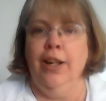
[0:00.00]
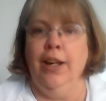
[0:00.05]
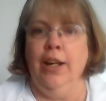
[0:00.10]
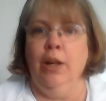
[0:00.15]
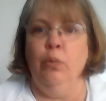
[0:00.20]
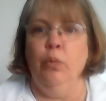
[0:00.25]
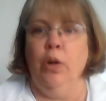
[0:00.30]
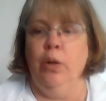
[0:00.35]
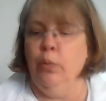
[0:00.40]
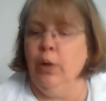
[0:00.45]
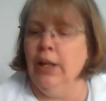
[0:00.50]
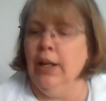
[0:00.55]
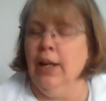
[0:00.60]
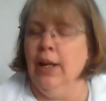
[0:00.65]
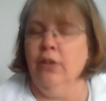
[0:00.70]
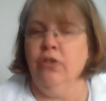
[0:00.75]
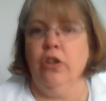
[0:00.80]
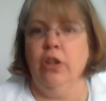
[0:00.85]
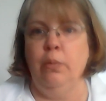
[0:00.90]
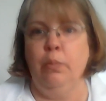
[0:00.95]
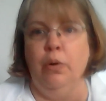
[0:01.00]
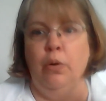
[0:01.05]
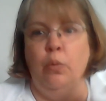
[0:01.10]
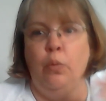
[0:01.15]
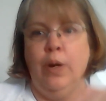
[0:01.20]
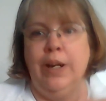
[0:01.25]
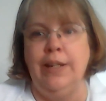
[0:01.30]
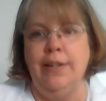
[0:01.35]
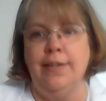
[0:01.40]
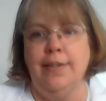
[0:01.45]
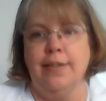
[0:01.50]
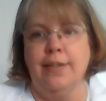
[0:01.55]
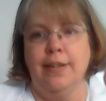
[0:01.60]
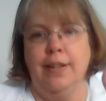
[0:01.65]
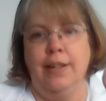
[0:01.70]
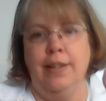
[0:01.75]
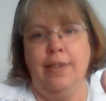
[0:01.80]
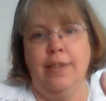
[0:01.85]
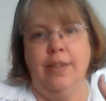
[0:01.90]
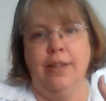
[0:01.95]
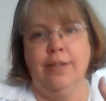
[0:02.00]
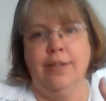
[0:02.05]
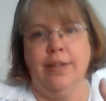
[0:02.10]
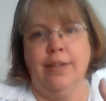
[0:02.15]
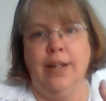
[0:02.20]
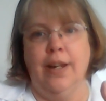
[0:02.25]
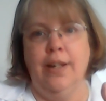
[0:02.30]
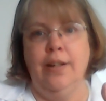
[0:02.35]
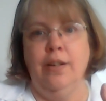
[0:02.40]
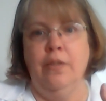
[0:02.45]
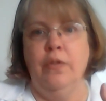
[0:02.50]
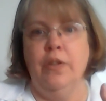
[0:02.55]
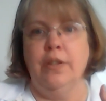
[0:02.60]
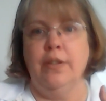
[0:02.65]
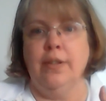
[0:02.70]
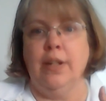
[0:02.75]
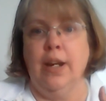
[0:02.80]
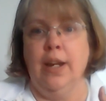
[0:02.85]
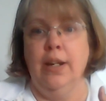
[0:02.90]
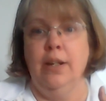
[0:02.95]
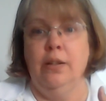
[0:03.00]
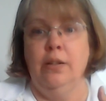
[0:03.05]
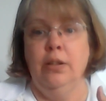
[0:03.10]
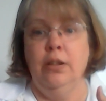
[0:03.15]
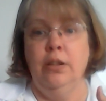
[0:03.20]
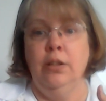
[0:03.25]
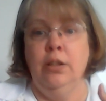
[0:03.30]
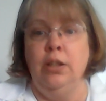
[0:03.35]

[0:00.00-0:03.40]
And when we actually put weights in this side of the scale